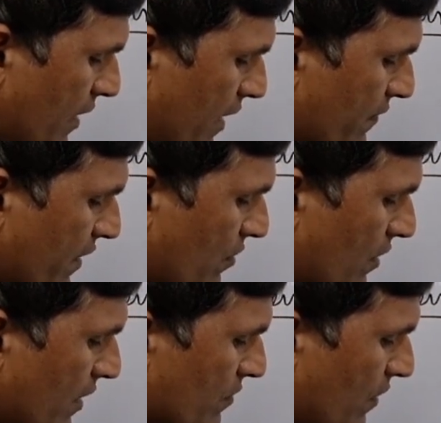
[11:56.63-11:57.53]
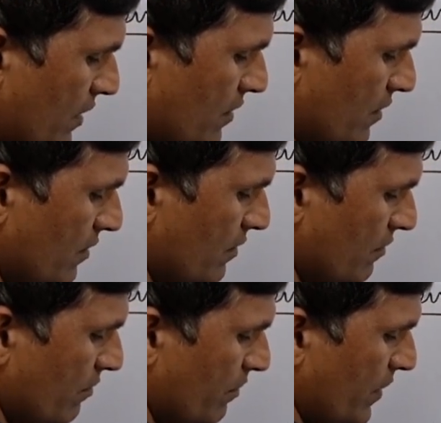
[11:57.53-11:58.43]
That we call it as what?
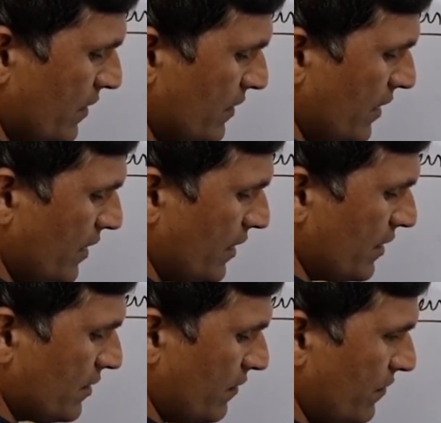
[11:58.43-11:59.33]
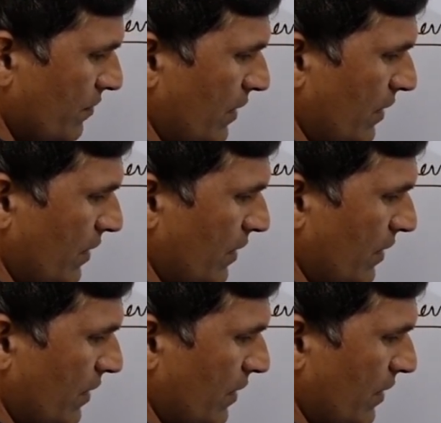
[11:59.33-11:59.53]
Percentage of